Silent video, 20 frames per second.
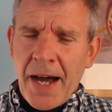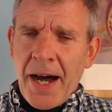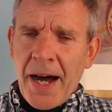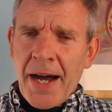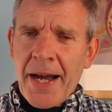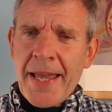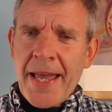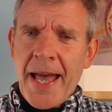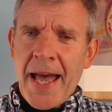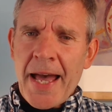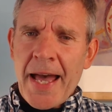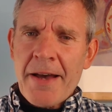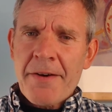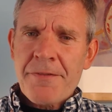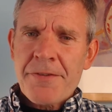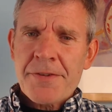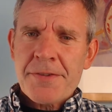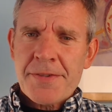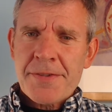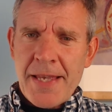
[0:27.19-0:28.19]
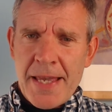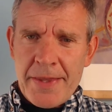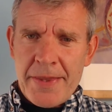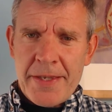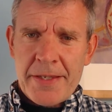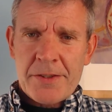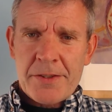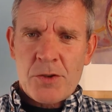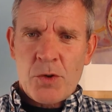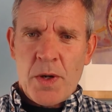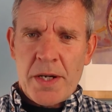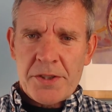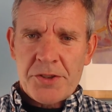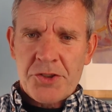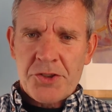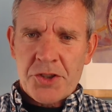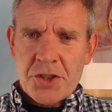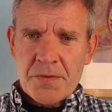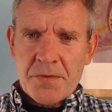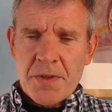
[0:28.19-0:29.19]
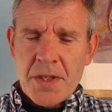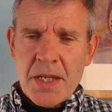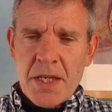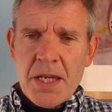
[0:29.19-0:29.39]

I have set this question,